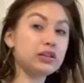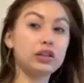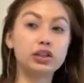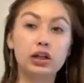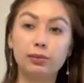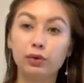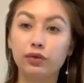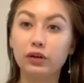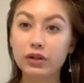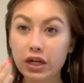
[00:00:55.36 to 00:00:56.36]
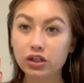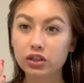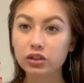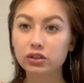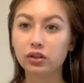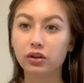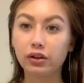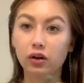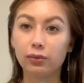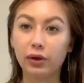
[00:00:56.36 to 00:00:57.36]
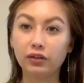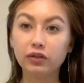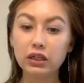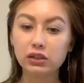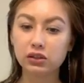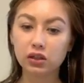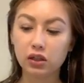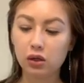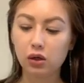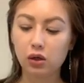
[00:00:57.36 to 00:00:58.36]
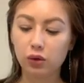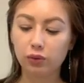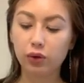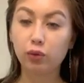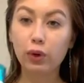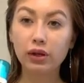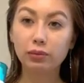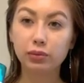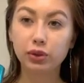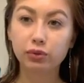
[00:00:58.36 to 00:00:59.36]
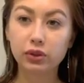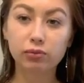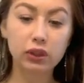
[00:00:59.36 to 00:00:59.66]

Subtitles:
the foundation that's already on my face with a Wet Beauty blender